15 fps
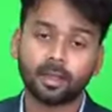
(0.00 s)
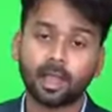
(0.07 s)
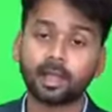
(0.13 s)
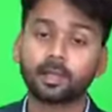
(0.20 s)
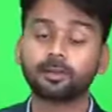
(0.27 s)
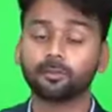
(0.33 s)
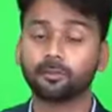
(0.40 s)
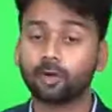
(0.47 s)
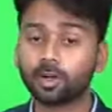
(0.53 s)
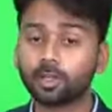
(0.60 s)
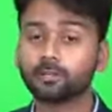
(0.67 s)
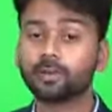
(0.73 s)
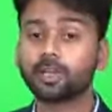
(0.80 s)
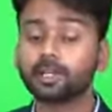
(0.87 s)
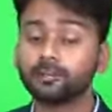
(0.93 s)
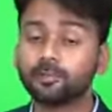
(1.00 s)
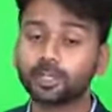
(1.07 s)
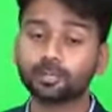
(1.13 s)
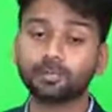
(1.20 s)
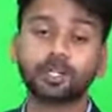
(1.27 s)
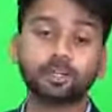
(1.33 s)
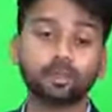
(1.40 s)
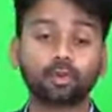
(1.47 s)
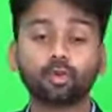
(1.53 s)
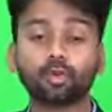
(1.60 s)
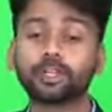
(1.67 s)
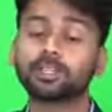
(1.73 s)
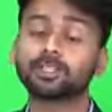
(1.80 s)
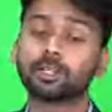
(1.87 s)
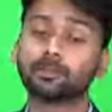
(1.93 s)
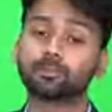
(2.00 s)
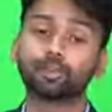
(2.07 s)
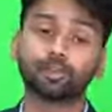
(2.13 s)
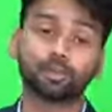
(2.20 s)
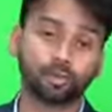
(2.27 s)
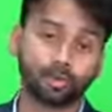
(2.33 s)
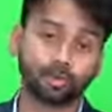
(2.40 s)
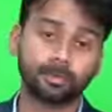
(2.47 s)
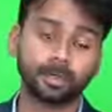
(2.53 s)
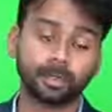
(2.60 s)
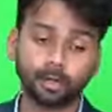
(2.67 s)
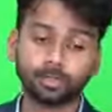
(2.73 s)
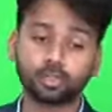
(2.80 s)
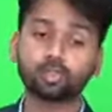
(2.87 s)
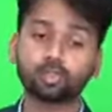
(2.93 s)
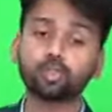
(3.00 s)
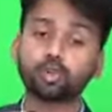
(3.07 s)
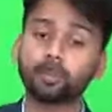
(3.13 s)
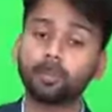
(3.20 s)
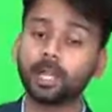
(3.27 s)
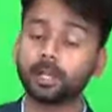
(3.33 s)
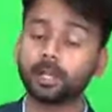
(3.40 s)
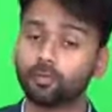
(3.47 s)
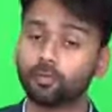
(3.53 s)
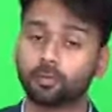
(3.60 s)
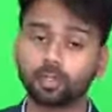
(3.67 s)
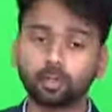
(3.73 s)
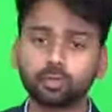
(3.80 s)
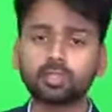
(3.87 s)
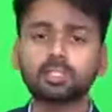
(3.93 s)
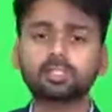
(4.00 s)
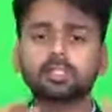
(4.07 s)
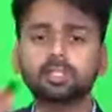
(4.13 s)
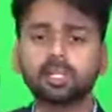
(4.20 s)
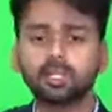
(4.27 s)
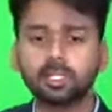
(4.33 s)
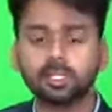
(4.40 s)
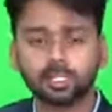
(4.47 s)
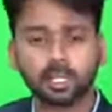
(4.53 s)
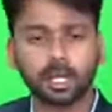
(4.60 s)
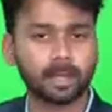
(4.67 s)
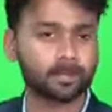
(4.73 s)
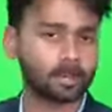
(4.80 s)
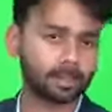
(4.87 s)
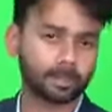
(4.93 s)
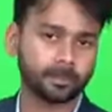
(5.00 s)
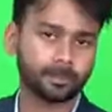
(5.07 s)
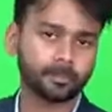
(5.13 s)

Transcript: And whatever investment you do, it is up to you, because you should be informed. So this is a disclaimer.